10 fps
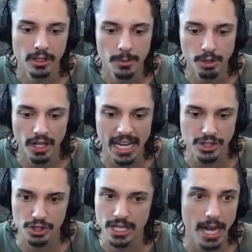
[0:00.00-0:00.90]
Block, cancel.
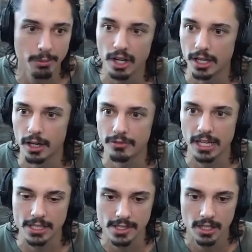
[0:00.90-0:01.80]
You gotta block it off.
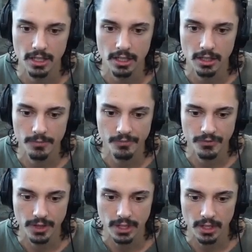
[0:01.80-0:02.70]
Nice.
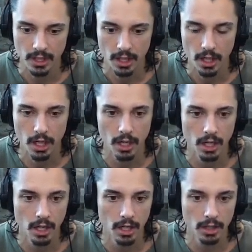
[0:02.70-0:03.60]

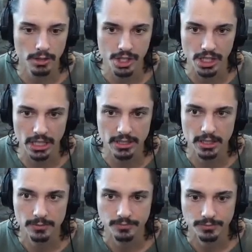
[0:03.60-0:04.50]
Oh, shit.
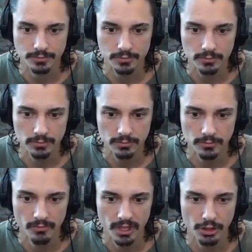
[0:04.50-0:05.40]

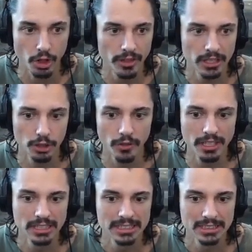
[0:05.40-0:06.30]
Nova? Nova?
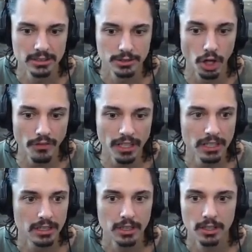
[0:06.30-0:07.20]
Nova?
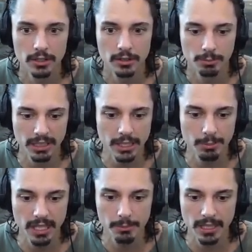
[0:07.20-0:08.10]
Blink,
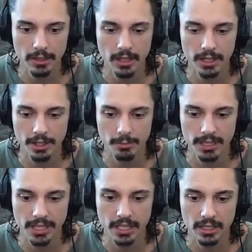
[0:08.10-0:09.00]
blink, blink. Oh, you don't blink
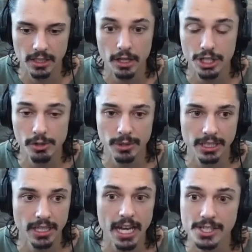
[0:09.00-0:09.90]
yet. Oh, you do a blink.
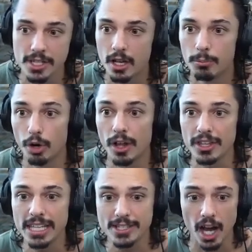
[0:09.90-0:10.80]
Nice. Bro, I think
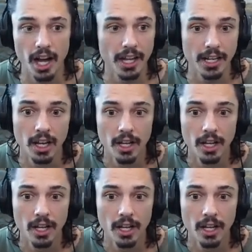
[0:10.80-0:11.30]
he's gone.